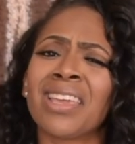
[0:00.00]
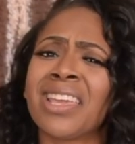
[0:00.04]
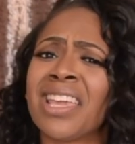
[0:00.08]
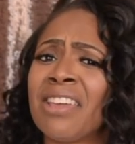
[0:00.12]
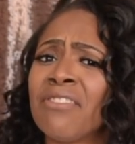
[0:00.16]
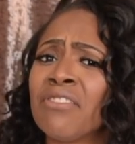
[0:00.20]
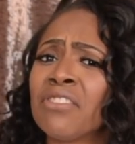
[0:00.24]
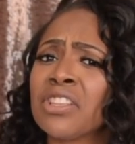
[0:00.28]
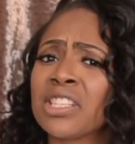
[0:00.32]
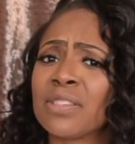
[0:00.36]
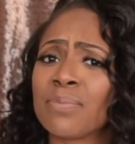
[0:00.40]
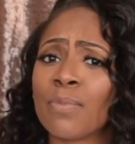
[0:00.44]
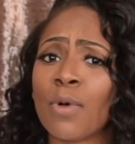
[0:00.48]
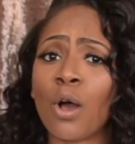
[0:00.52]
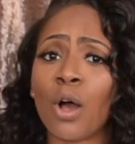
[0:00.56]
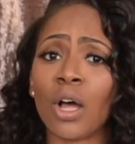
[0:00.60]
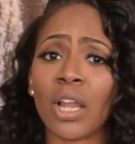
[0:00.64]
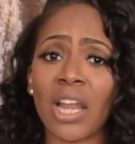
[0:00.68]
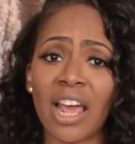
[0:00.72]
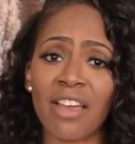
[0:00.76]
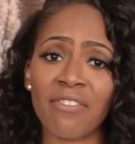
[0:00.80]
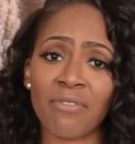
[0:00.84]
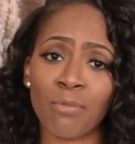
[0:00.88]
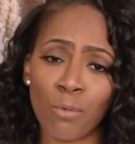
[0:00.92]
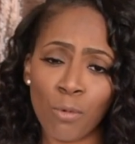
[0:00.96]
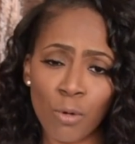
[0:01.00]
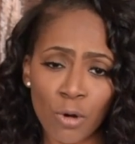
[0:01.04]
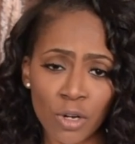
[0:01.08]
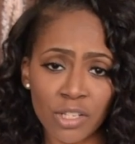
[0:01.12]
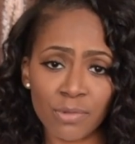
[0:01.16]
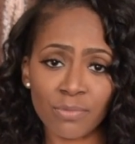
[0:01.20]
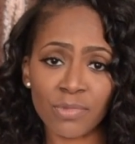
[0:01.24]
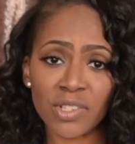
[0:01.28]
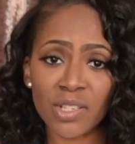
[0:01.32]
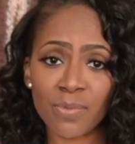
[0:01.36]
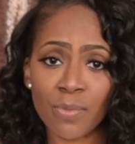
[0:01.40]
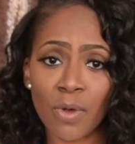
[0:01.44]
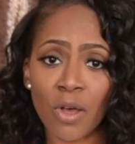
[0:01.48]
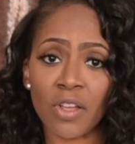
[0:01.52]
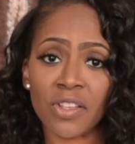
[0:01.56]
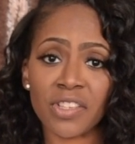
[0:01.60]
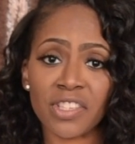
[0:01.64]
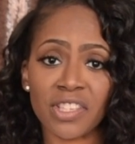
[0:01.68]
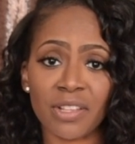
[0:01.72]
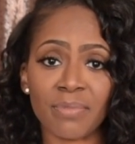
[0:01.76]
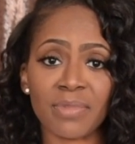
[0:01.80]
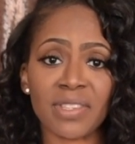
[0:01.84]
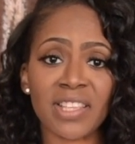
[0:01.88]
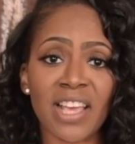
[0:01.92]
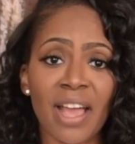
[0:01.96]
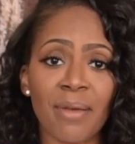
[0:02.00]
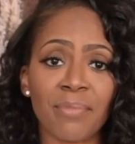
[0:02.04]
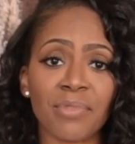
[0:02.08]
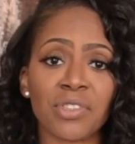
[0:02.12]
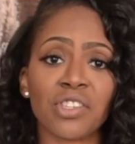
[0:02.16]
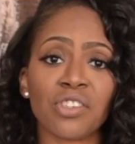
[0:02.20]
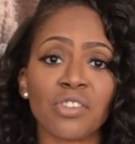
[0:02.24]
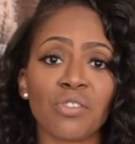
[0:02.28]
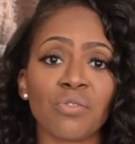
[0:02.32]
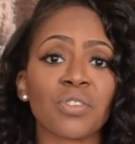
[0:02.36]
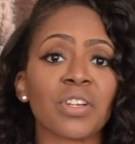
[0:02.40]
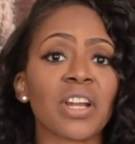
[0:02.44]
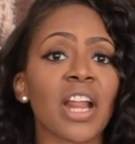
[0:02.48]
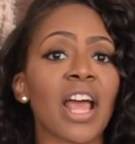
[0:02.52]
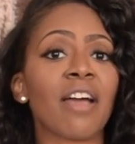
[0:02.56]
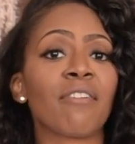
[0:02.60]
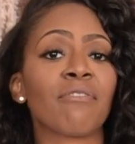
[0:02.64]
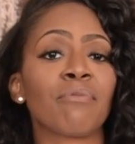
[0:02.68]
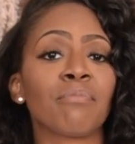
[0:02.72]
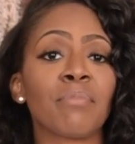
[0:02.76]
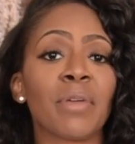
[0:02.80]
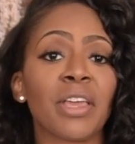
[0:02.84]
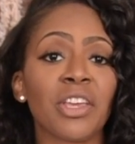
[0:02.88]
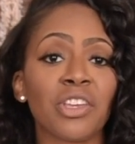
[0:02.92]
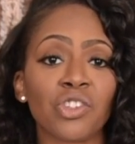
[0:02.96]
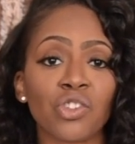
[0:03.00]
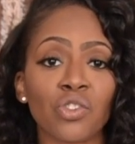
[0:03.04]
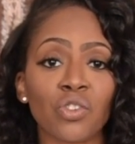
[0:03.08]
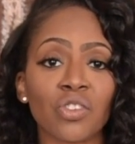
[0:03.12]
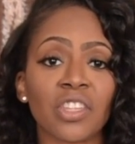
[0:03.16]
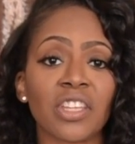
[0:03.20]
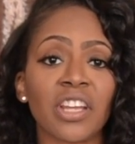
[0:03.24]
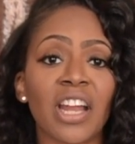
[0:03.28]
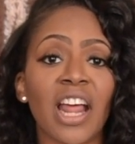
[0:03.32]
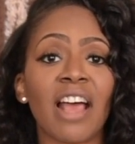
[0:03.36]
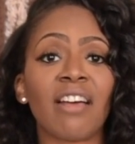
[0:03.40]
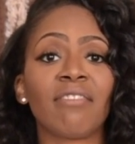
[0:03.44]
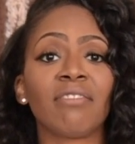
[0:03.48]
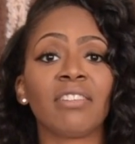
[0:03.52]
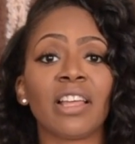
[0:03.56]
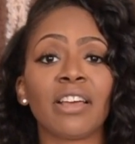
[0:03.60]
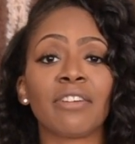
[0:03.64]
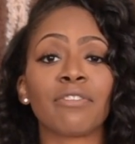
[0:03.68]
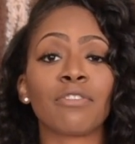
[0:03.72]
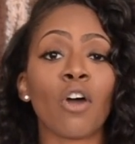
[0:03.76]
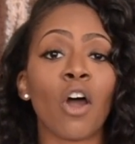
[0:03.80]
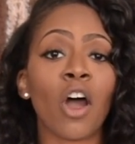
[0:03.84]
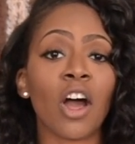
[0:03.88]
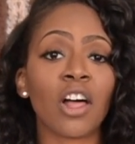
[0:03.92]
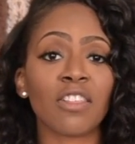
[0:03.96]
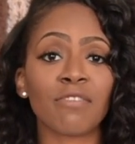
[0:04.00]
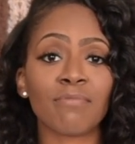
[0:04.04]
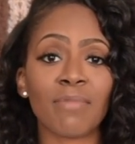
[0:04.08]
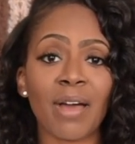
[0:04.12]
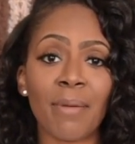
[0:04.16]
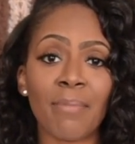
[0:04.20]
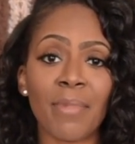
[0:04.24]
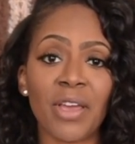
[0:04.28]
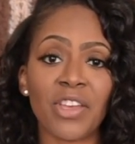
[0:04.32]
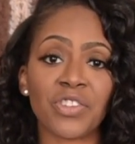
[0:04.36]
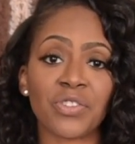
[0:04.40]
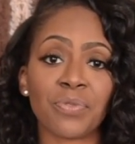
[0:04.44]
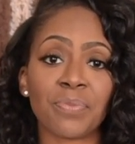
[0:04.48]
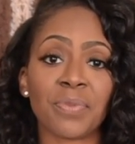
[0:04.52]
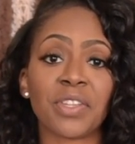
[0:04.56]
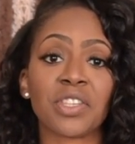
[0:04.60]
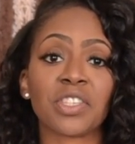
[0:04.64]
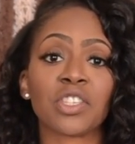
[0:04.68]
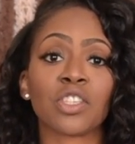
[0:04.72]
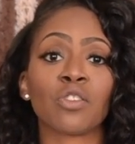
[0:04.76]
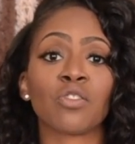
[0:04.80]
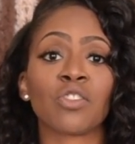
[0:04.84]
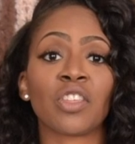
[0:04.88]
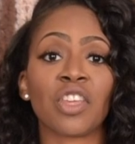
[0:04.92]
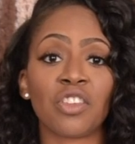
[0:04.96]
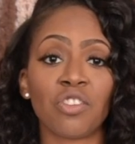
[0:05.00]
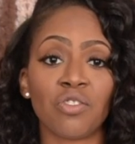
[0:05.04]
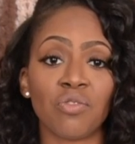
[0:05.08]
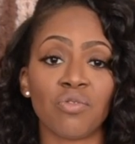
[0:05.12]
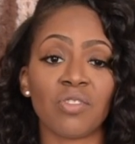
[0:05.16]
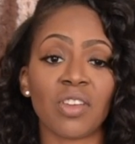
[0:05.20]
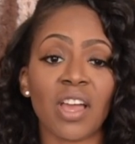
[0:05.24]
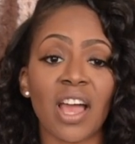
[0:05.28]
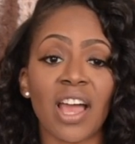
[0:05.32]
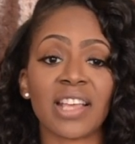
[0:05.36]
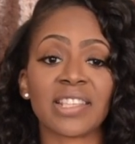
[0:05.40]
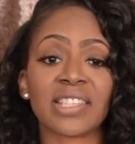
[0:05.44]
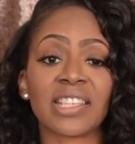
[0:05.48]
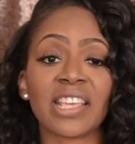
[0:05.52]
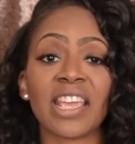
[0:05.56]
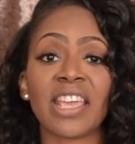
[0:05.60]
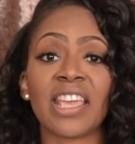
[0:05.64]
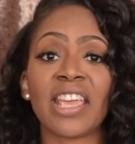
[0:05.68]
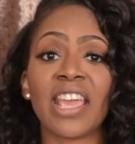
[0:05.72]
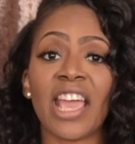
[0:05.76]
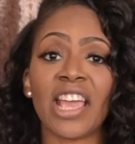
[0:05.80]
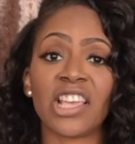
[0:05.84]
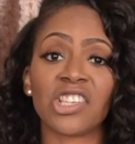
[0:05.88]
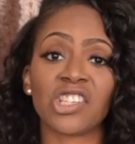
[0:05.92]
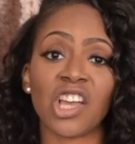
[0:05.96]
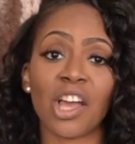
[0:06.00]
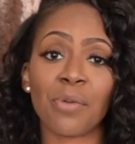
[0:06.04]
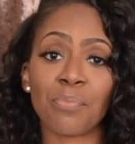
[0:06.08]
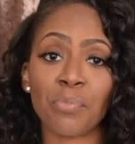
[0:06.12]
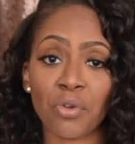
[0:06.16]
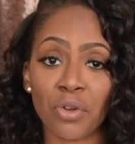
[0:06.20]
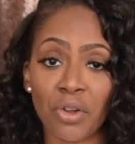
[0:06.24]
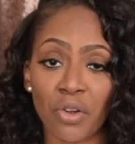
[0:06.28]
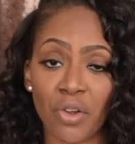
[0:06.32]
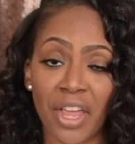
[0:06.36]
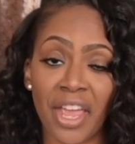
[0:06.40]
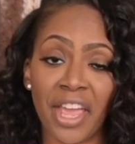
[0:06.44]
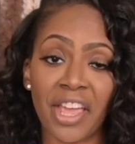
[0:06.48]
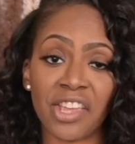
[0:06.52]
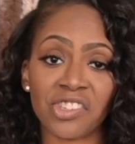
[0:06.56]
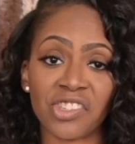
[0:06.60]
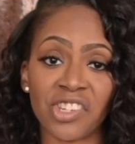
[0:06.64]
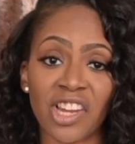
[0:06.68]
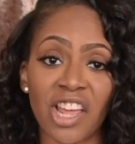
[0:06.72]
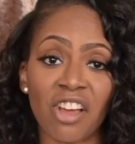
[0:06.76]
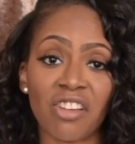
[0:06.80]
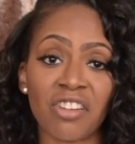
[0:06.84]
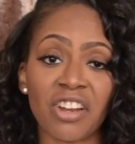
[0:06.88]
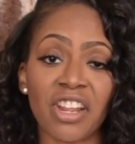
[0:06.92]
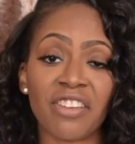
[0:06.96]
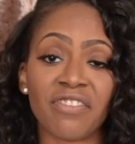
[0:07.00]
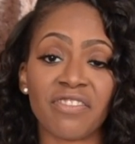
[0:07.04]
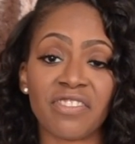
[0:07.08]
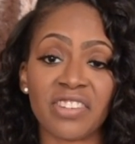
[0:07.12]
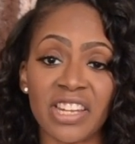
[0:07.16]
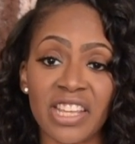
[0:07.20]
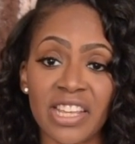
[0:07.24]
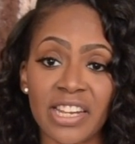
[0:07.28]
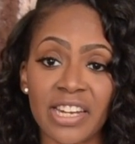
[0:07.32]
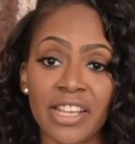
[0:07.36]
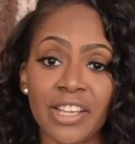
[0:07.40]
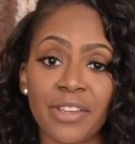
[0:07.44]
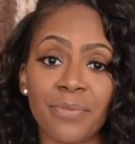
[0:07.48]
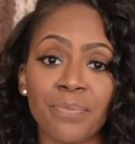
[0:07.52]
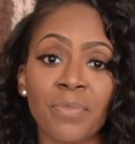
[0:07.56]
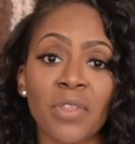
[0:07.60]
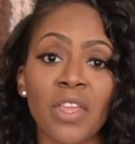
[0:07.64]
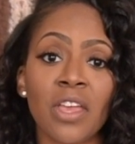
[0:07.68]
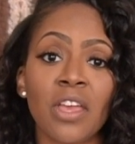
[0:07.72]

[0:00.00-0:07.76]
Even small, I've wore some small sometime too, and I've made sure that I've left all of my measurements so that you guys can gauge up or gauge down if needed.